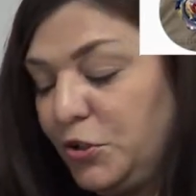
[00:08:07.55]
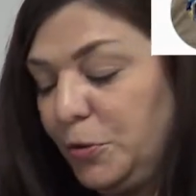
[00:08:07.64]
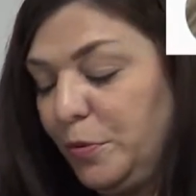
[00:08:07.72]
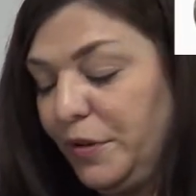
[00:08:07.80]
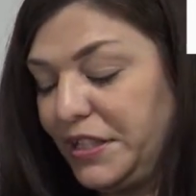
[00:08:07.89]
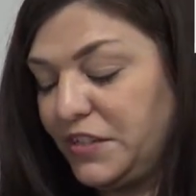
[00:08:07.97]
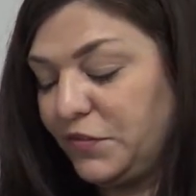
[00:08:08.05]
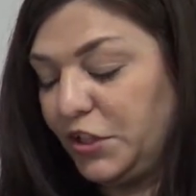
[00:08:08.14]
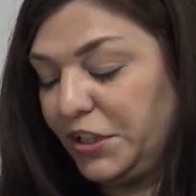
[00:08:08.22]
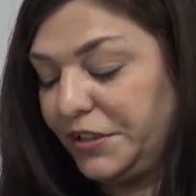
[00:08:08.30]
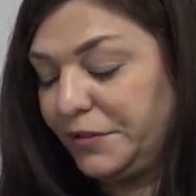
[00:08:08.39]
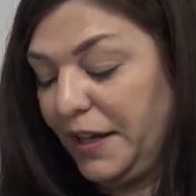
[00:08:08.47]
Two points for
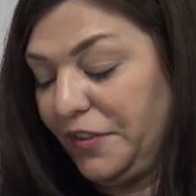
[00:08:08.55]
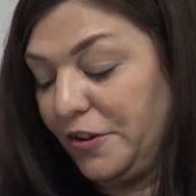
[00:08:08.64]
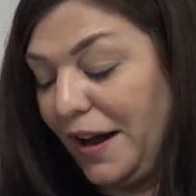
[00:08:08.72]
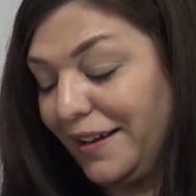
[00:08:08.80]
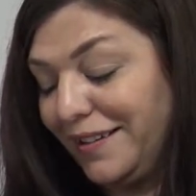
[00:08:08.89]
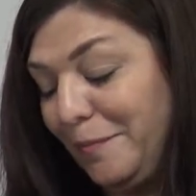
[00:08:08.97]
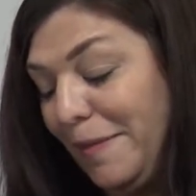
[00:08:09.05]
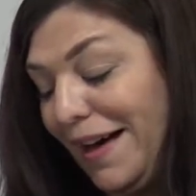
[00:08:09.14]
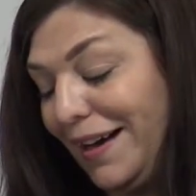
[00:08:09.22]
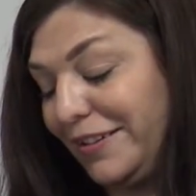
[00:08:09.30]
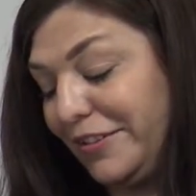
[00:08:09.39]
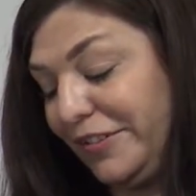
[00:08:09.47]
you. Either I come
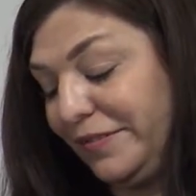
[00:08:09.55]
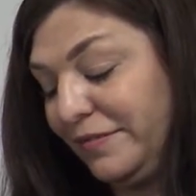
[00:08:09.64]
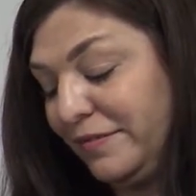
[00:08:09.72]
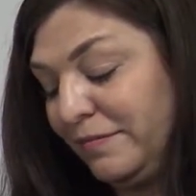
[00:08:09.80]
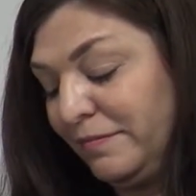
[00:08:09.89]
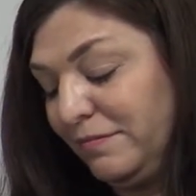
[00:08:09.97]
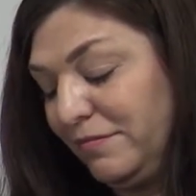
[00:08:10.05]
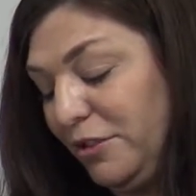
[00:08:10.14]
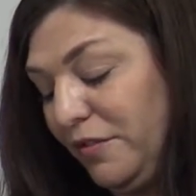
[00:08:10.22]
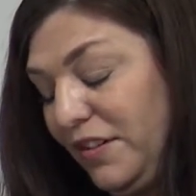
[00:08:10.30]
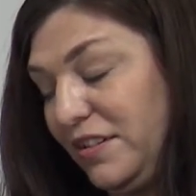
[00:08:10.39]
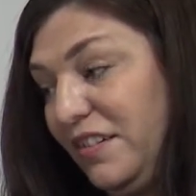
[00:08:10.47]
back or
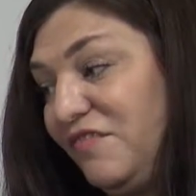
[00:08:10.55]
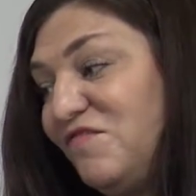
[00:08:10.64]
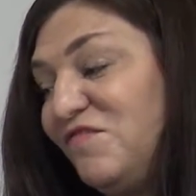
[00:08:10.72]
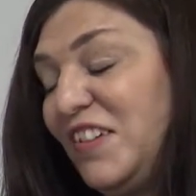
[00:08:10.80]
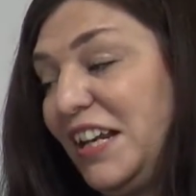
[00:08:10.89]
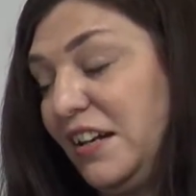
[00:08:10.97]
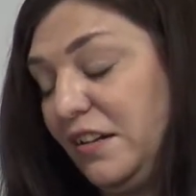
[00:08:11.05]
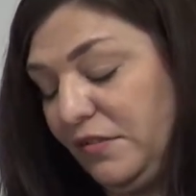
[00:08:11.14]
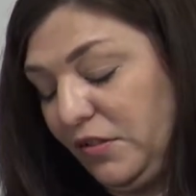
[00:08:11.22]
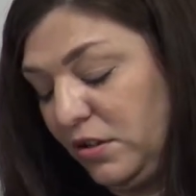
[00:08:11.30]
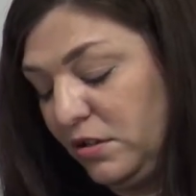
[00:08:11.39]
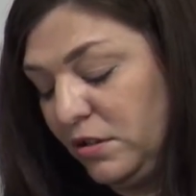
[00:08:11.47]
you're the
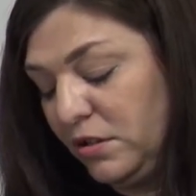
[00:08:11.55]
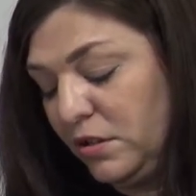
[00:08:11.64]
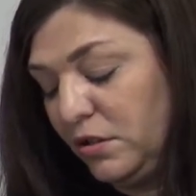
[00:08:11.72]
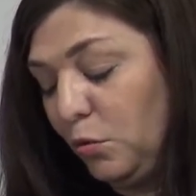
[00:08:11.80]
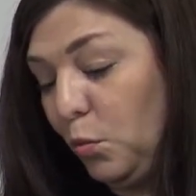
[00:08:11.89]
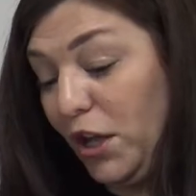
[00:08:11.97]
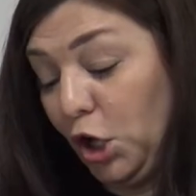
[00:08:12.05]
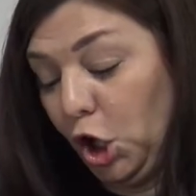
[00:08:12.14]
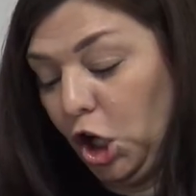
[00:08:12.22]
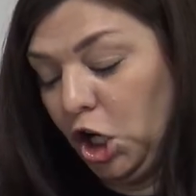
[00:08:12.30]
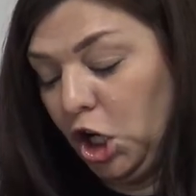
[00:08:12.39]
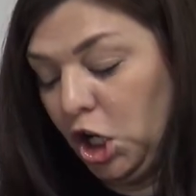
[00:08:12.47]
definitive winner.
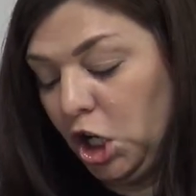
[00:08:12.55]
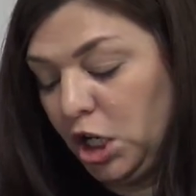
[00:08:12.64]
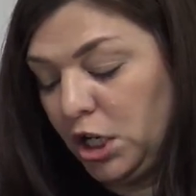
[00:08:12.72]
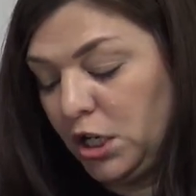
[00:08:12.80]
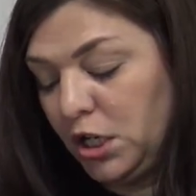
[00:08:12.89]
Whoa.